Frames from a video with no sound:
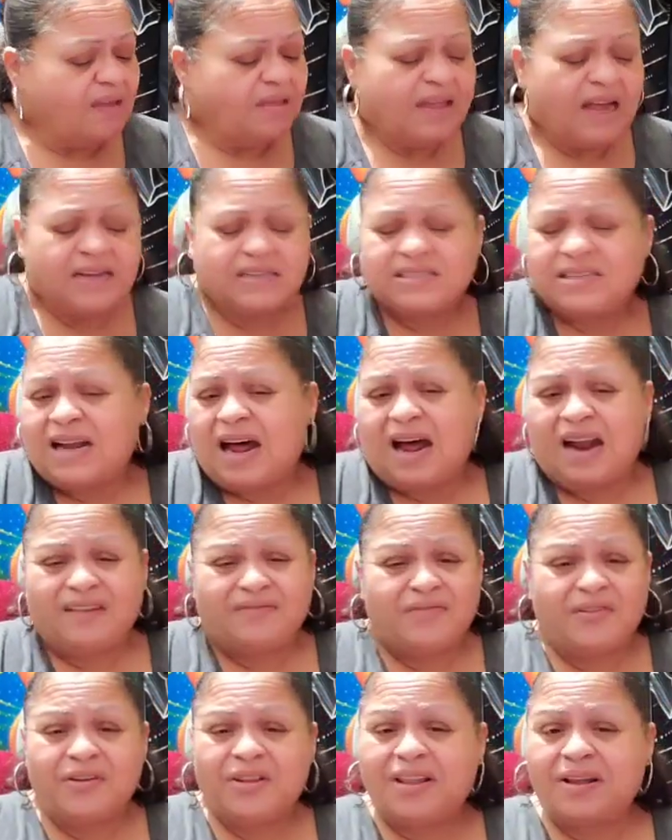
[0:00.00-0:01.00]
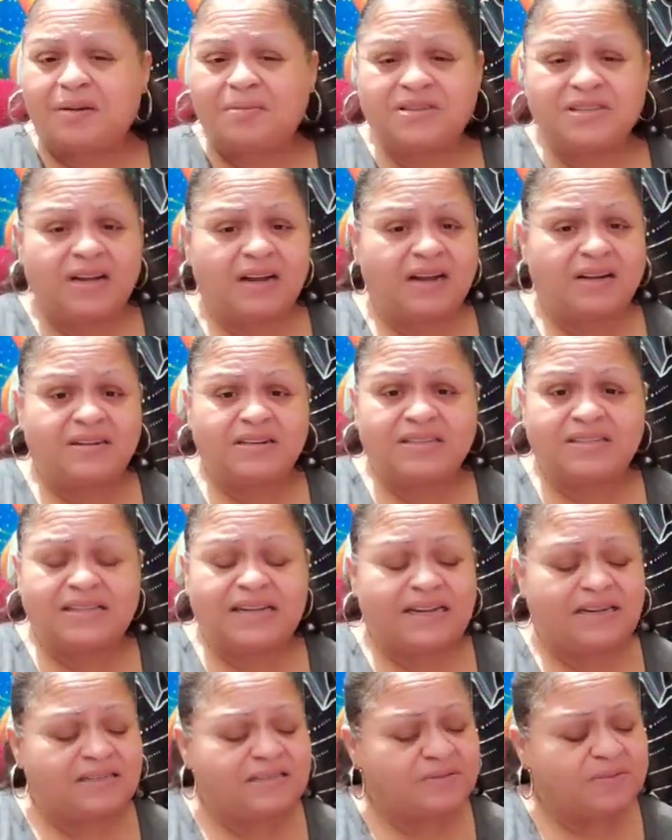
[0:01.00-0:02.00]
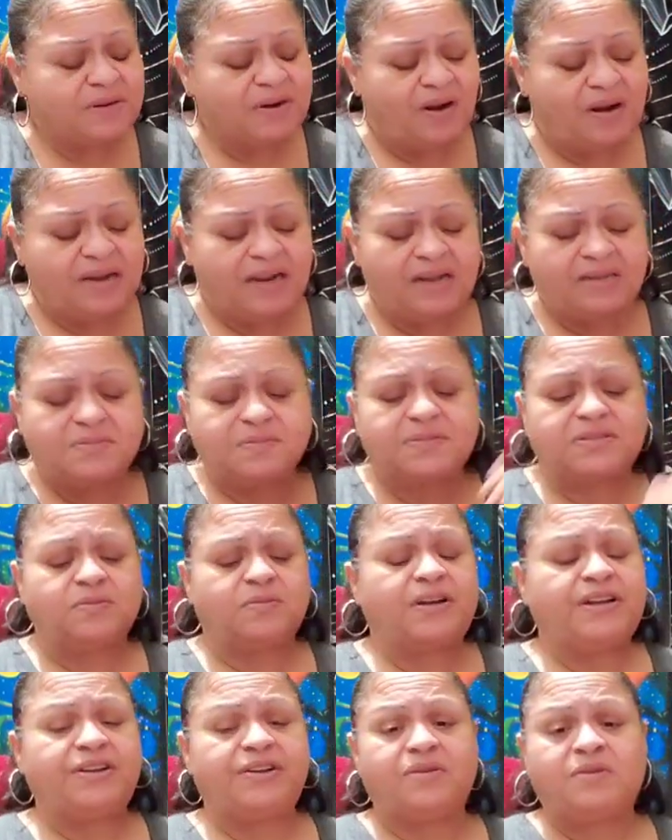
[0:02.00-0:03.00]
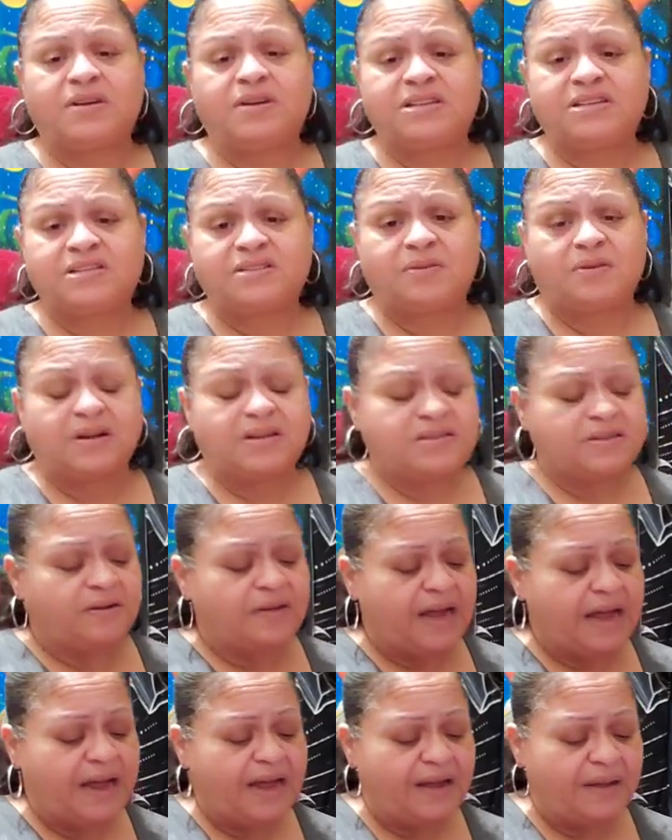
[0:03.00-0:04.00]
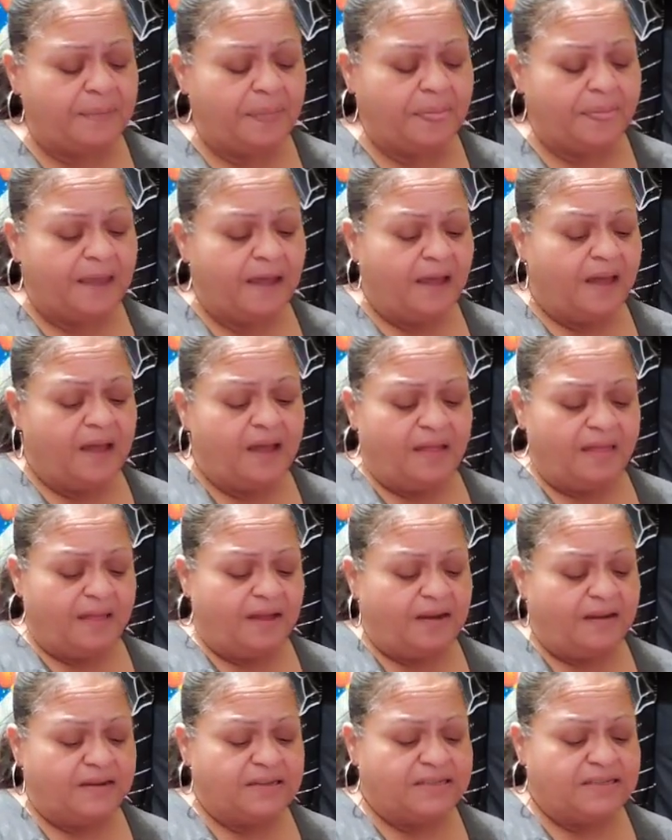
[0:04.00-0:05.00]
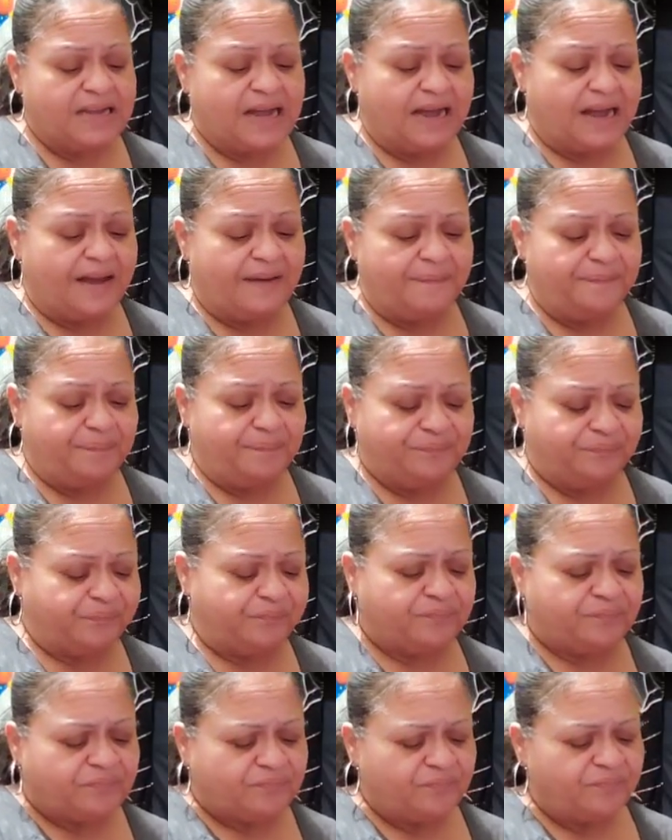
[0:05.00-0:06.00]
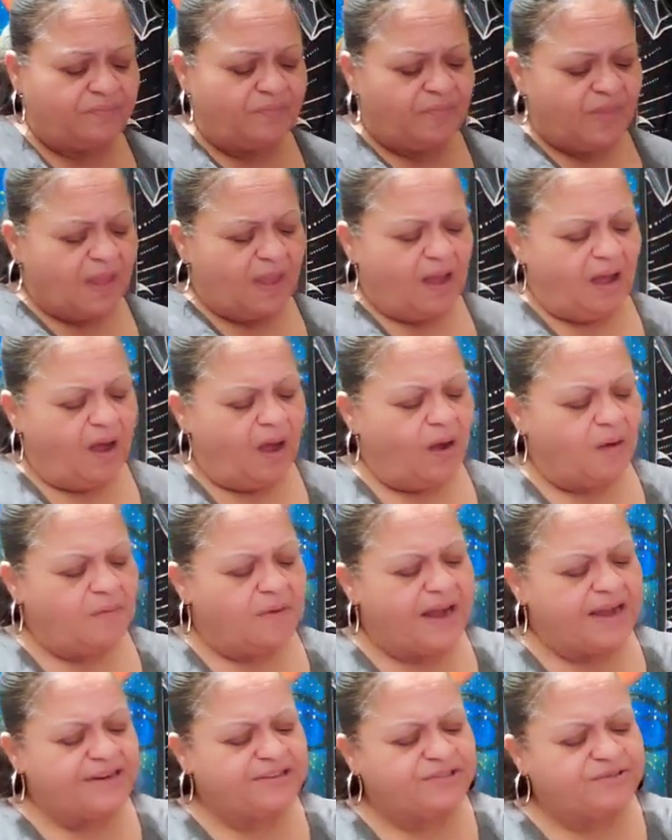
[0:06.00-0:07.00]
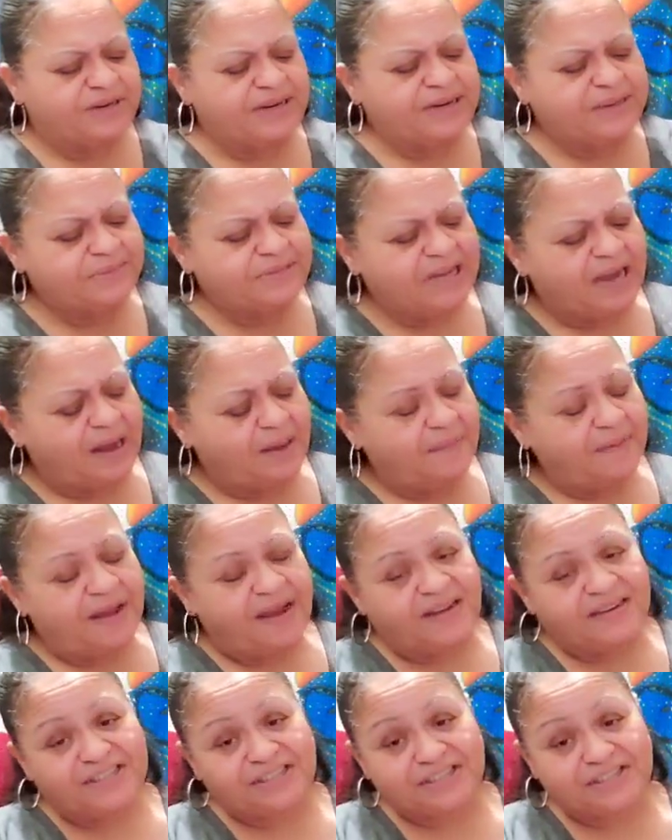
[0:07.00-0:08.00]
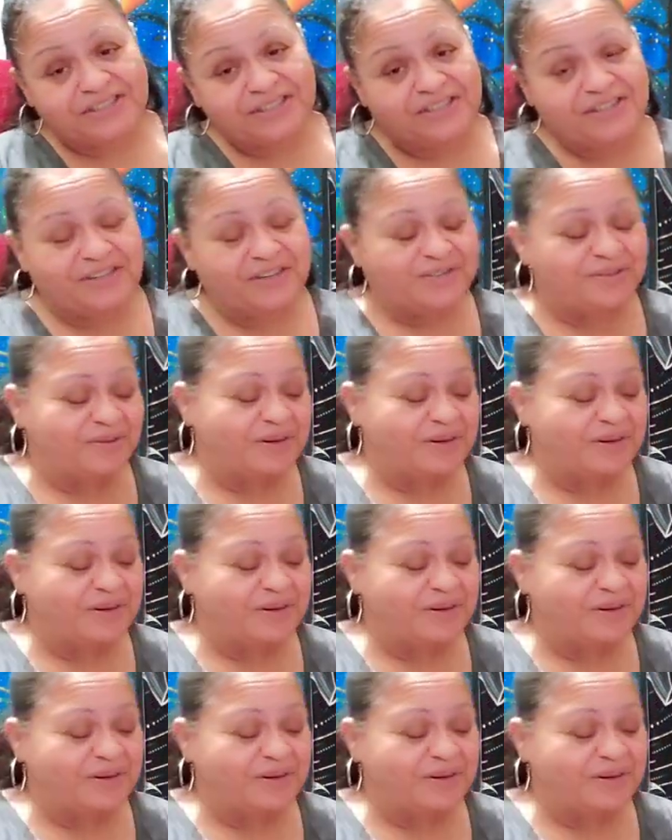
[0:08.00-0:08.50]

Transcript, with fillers: that's not for them to understand, sweetheart. That's between you and Source, okay? There's that. All right, dream time. Pay attention to your